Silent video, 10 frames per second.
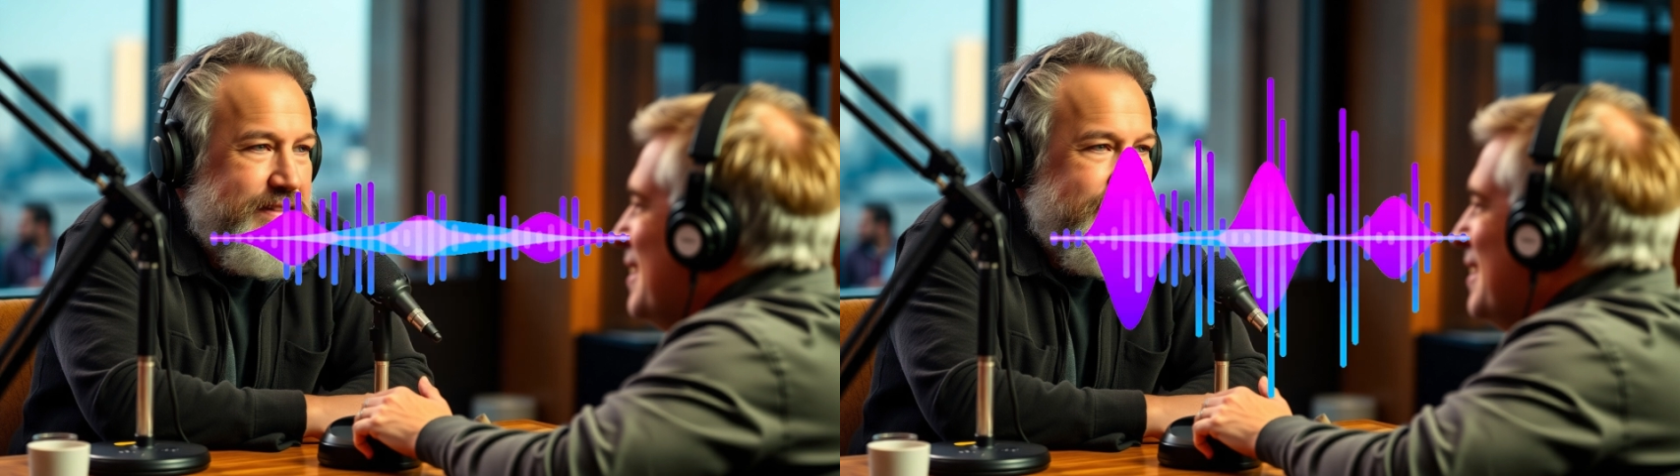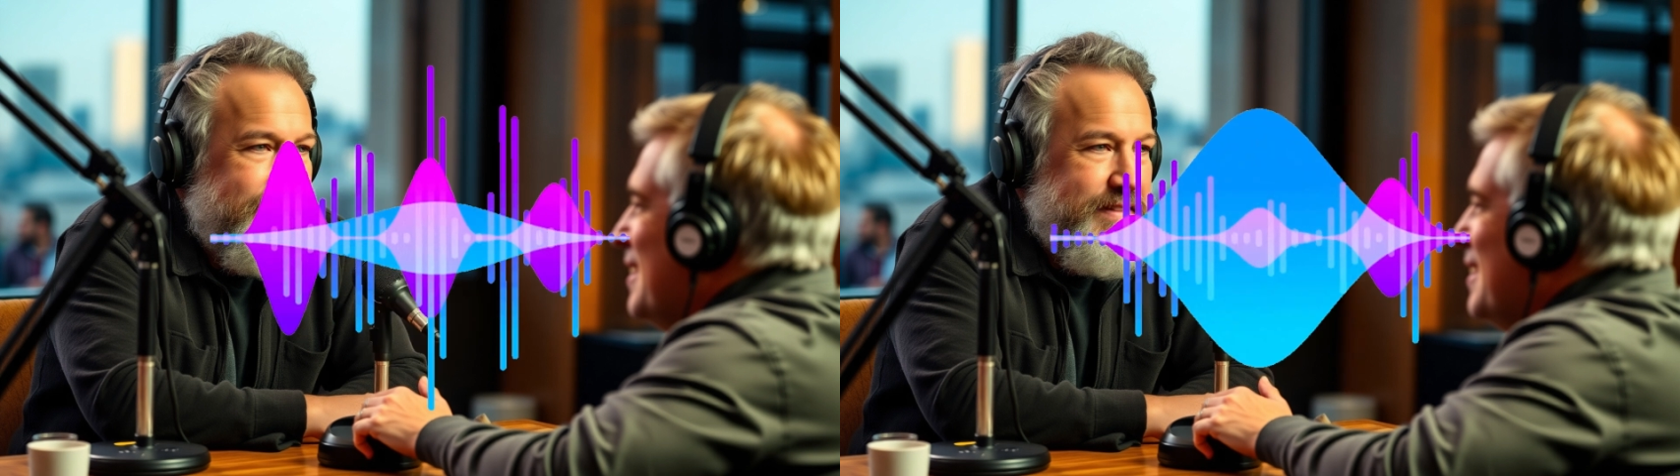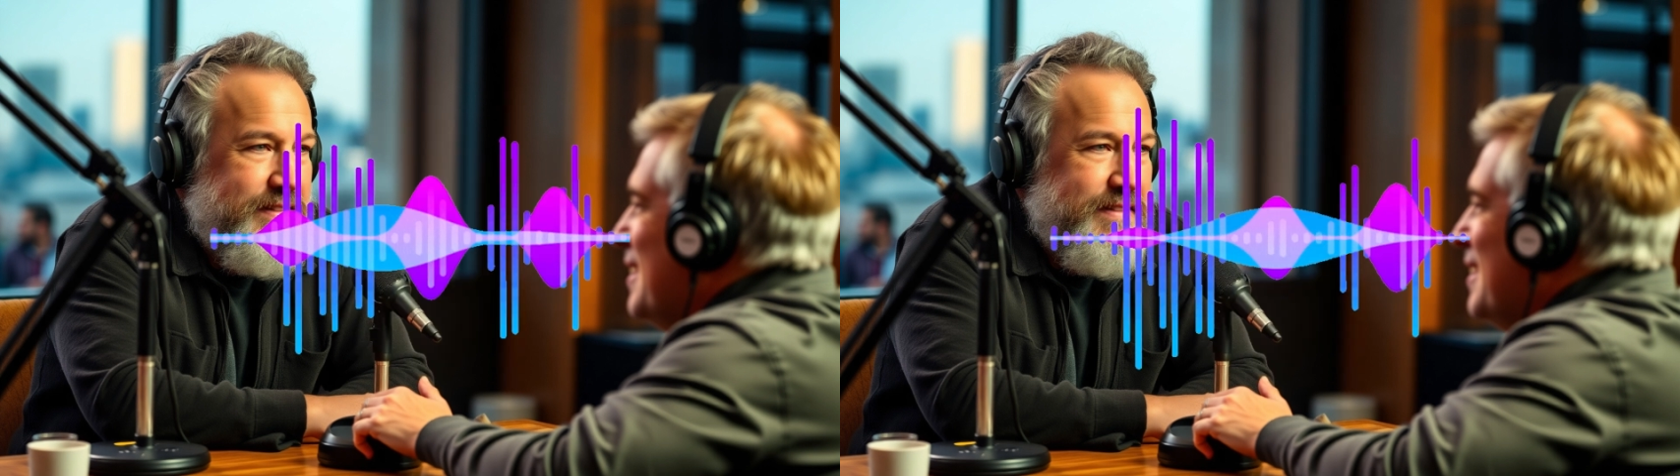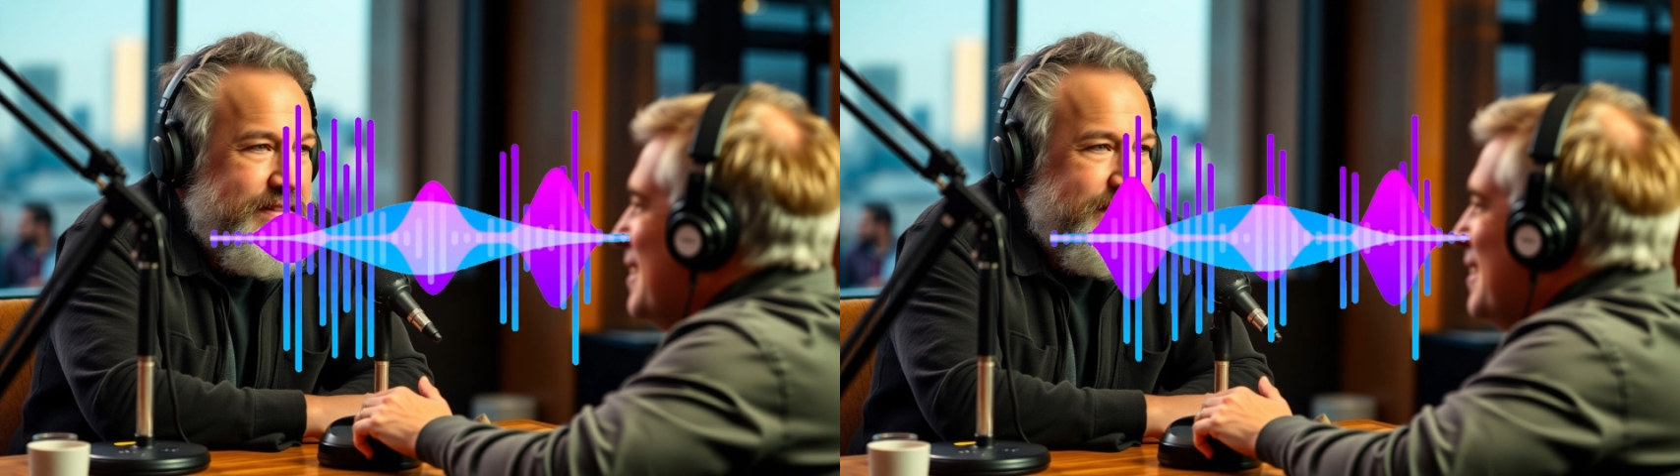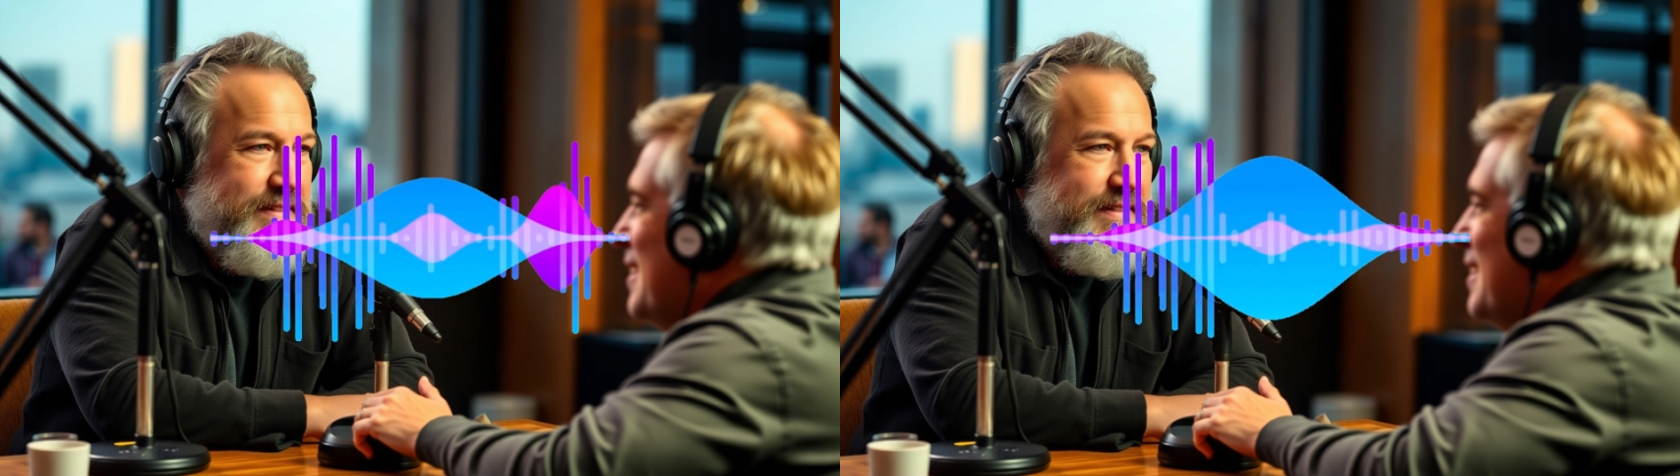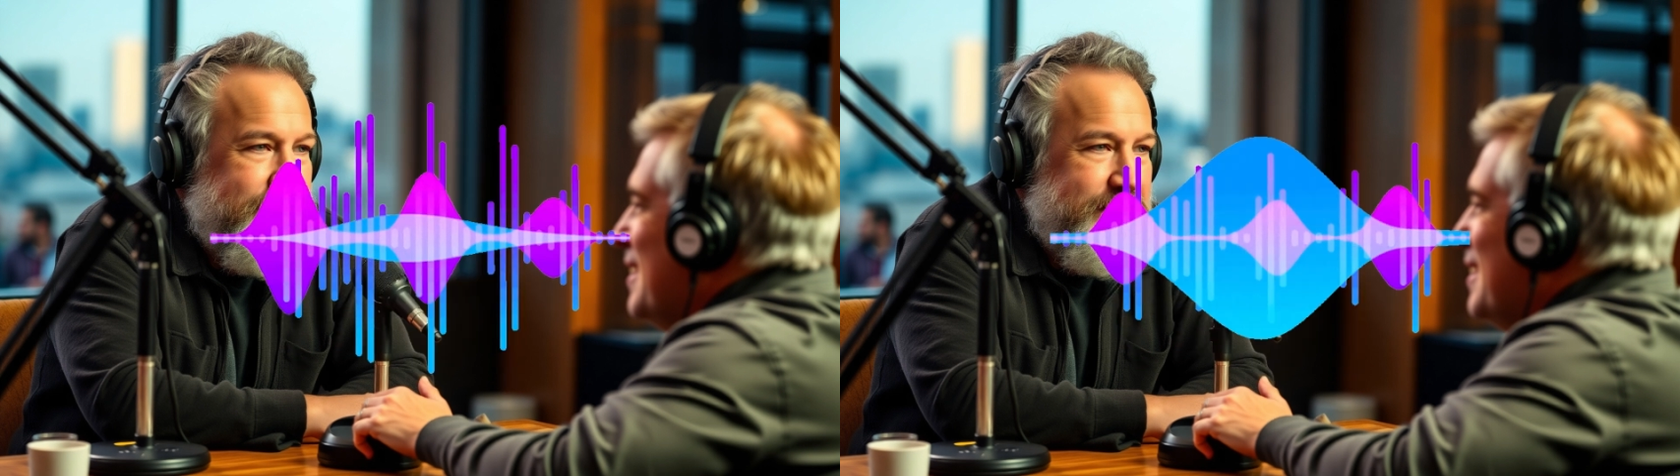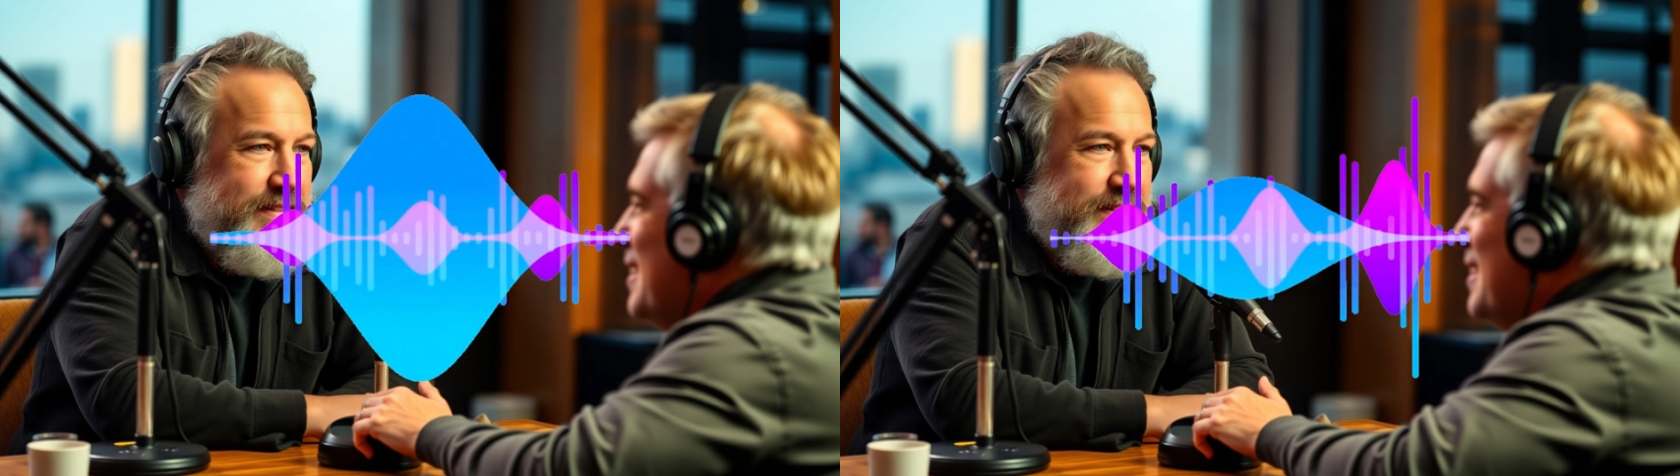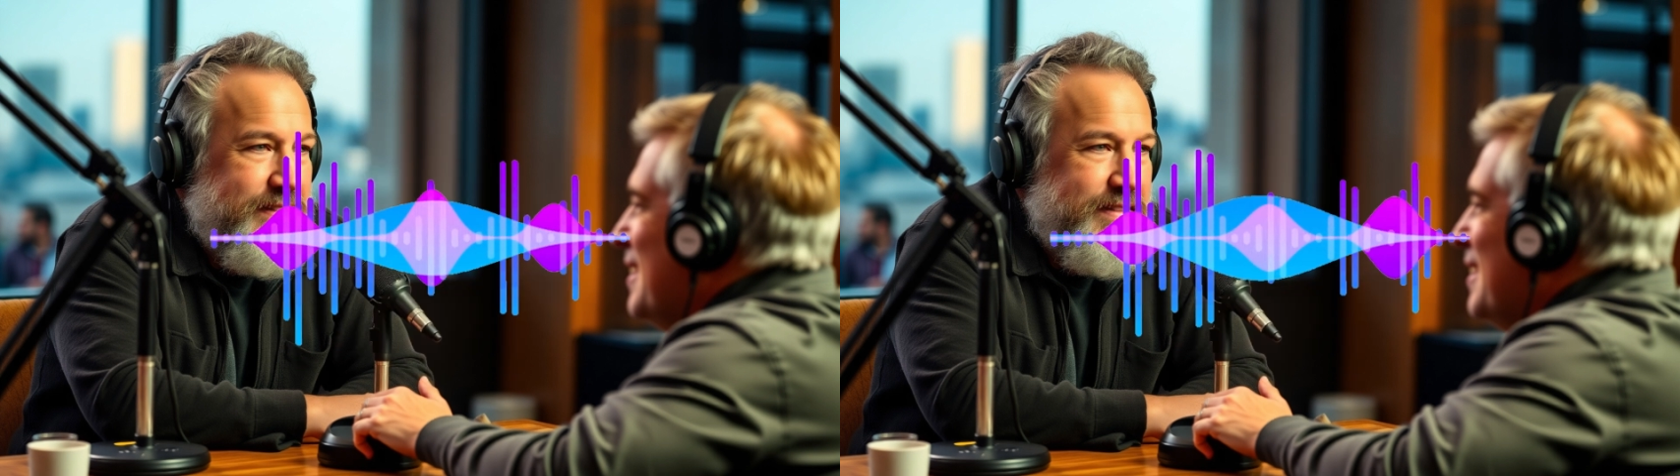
So then he talks